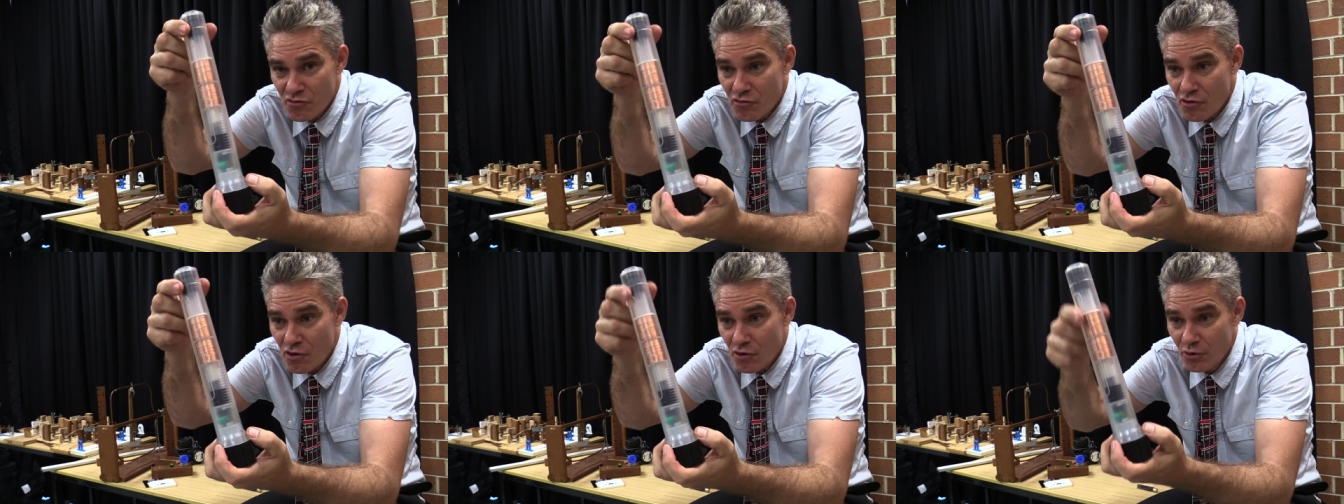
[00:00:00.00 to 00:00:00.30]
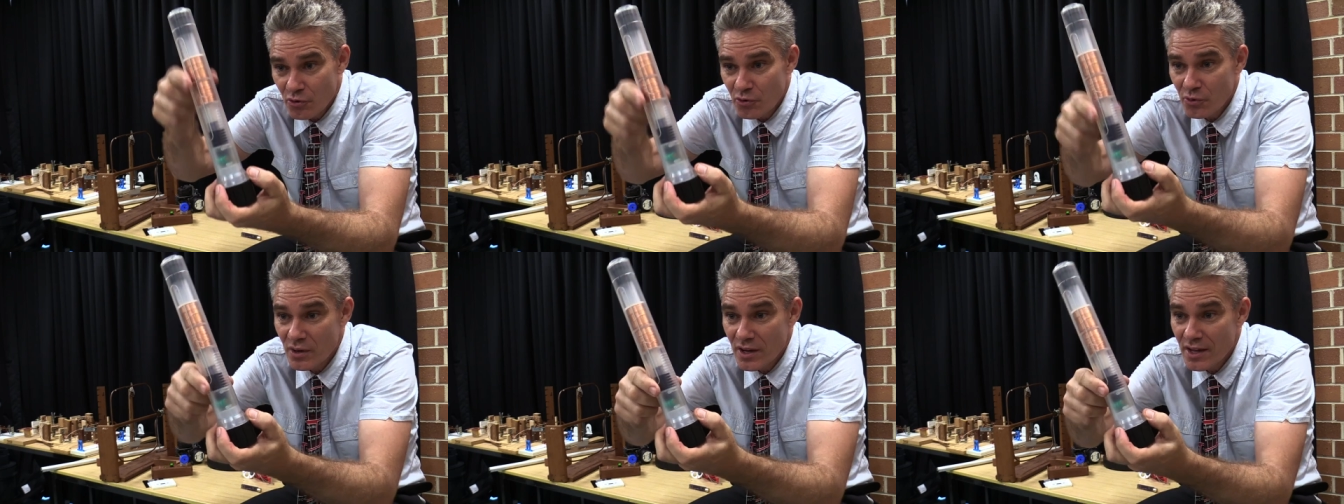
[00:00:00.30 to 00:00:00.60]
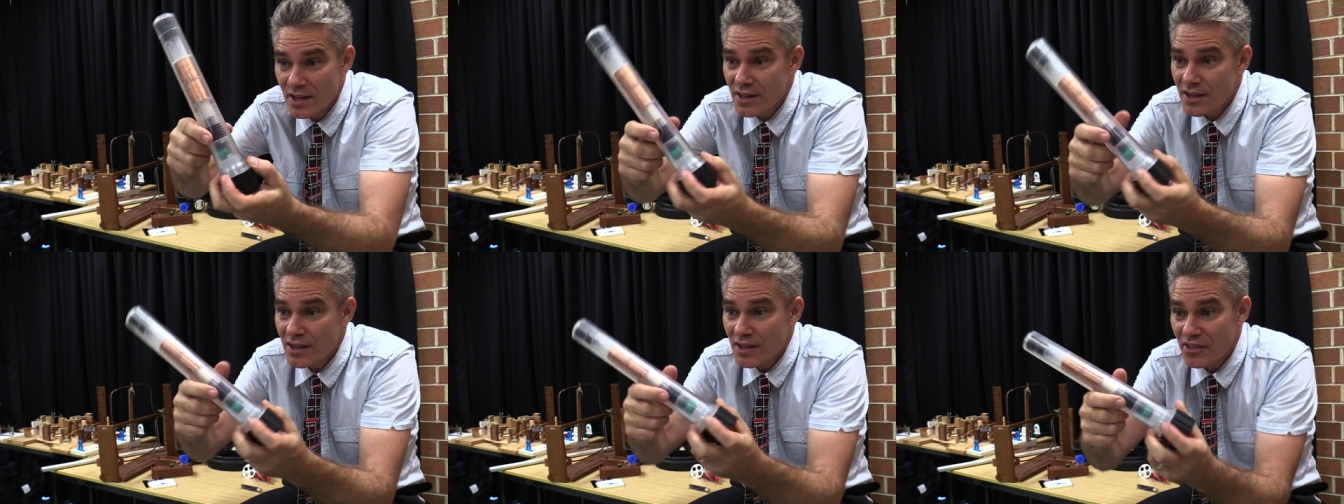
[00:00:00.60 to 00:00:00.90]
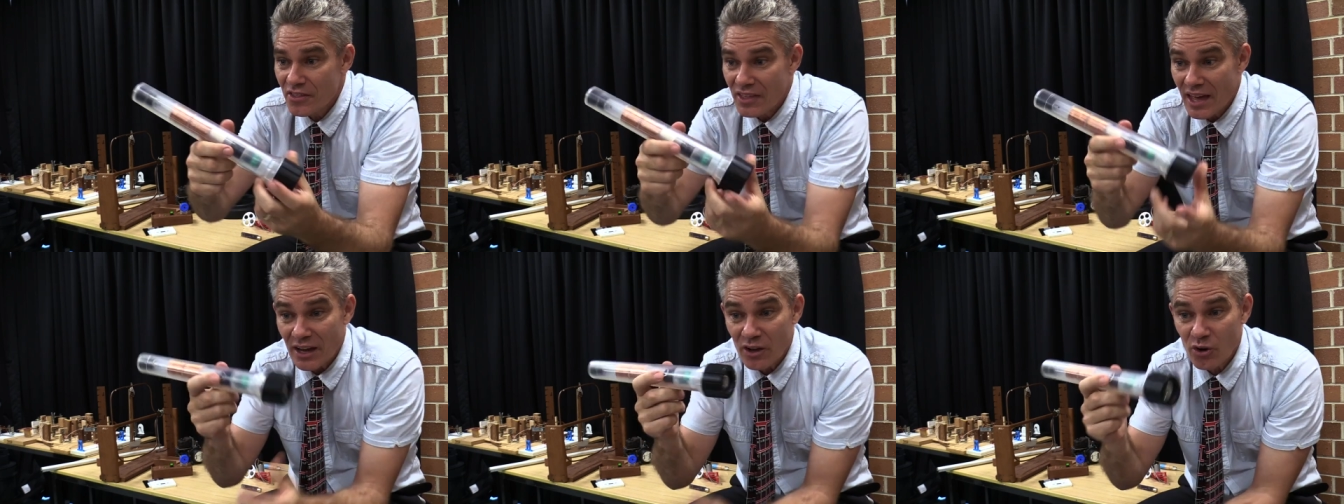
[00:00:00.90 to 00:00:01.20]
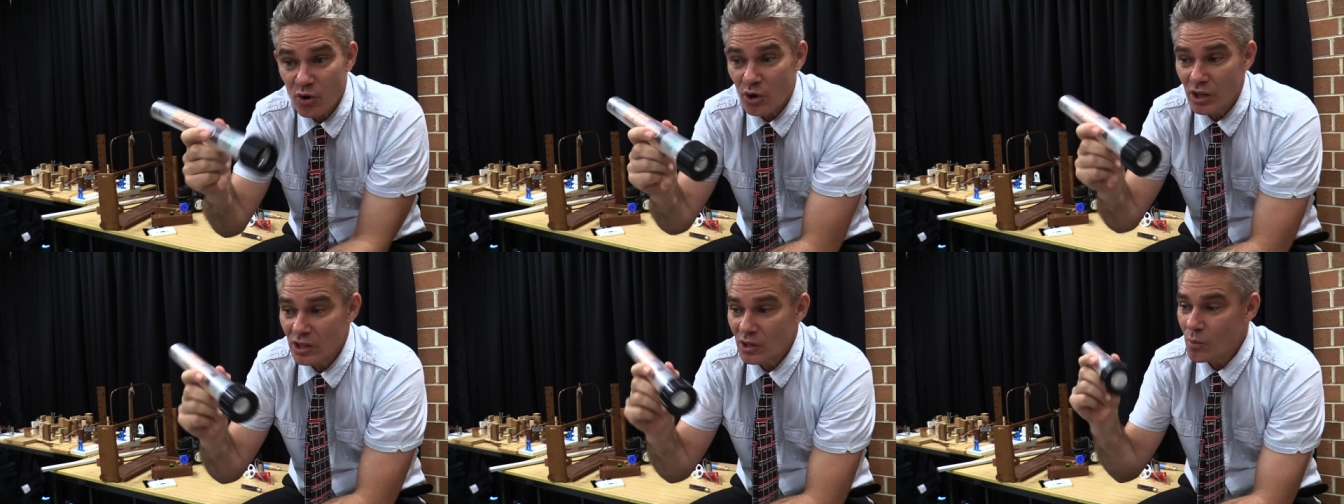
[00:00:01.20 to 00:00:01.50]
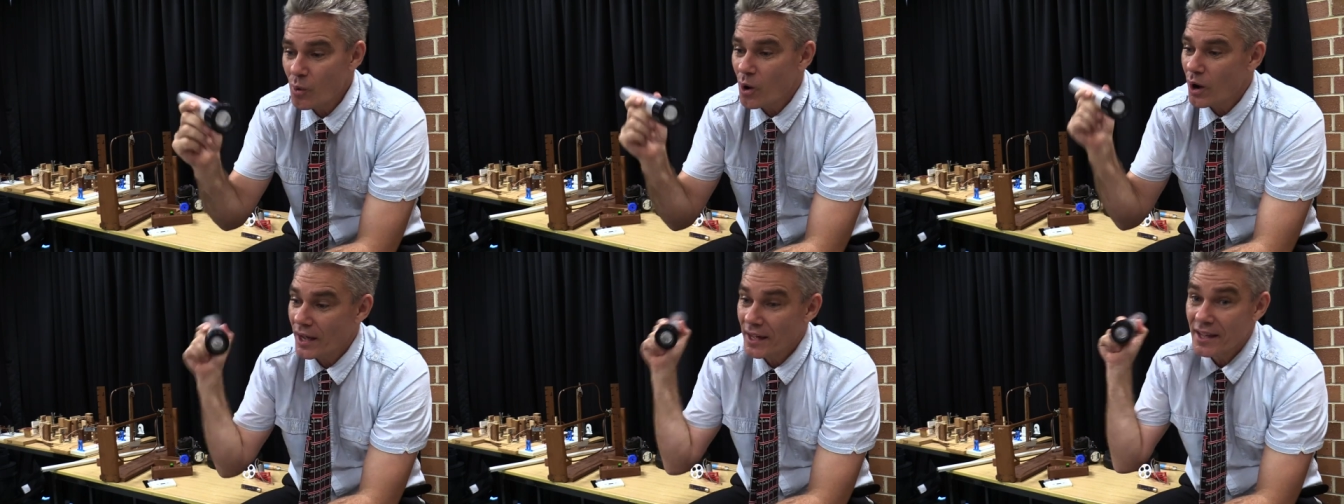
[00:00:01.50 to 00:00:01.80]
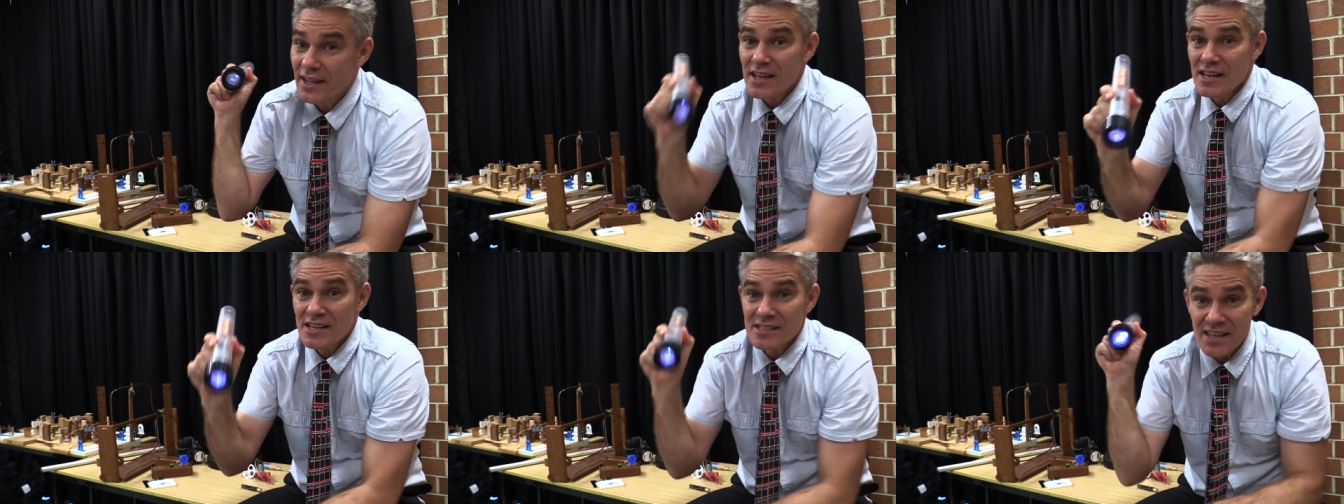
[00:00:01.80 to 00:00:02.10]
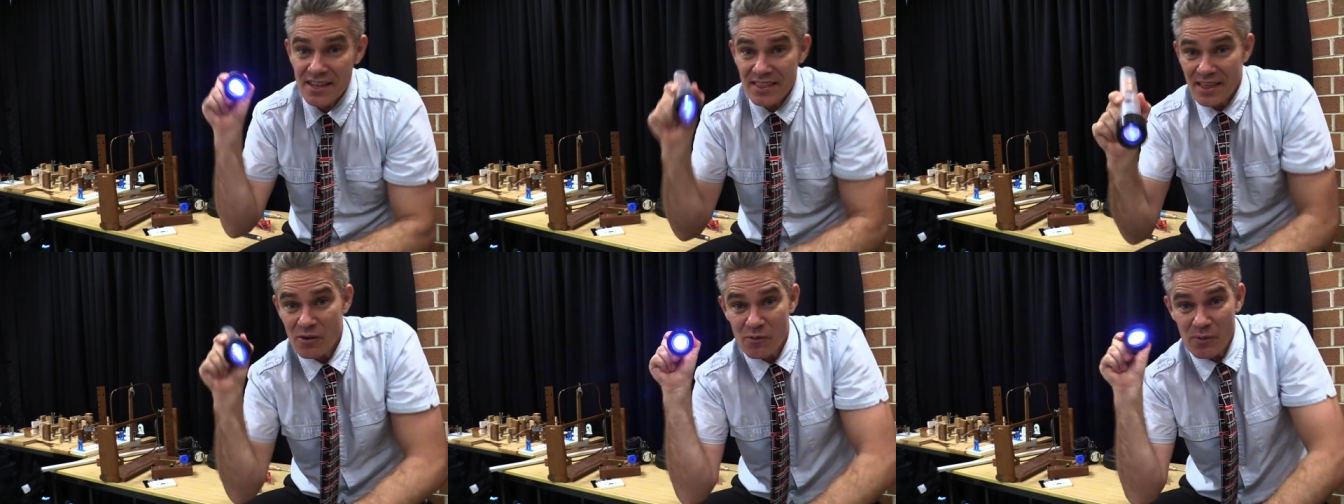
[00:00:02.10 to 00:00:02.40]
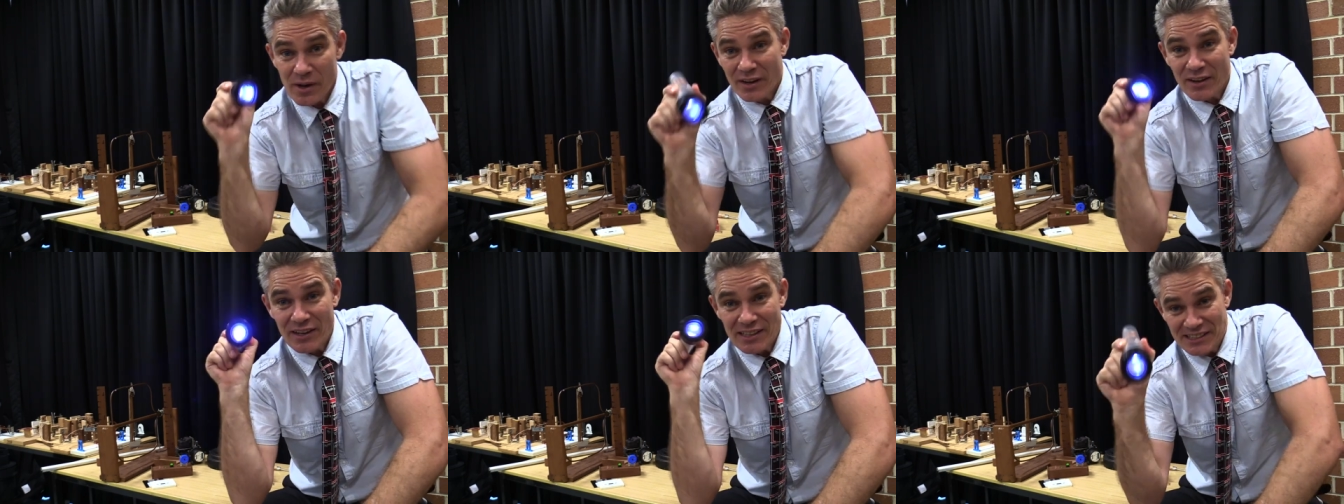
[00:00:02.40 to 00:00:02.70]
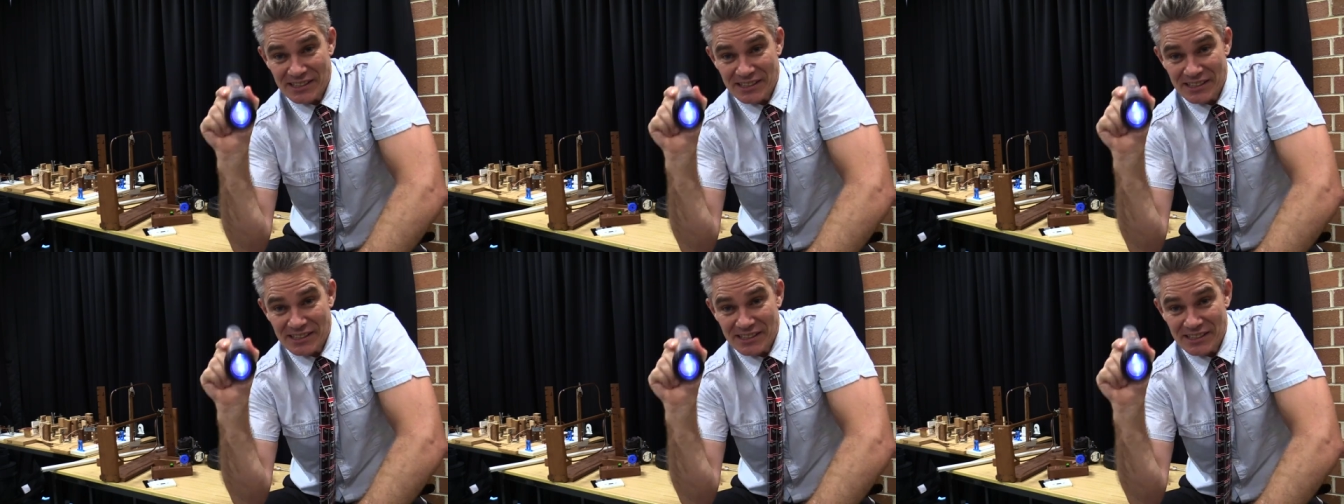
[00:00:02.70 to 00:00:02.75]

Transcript: through that coil of wire. So that when I